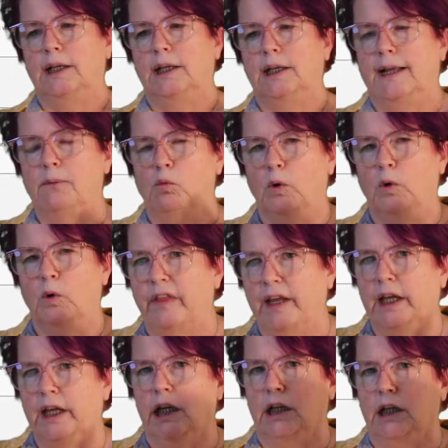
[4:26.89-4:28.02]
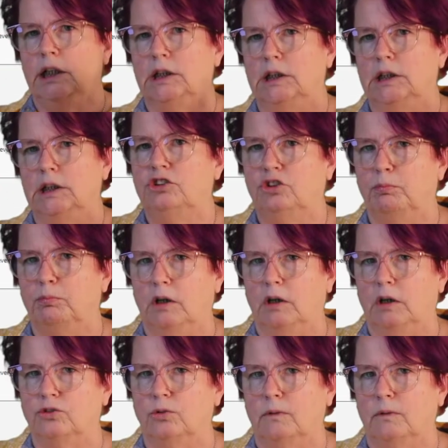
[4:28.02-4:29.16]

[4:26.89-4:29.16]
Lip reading: within each module.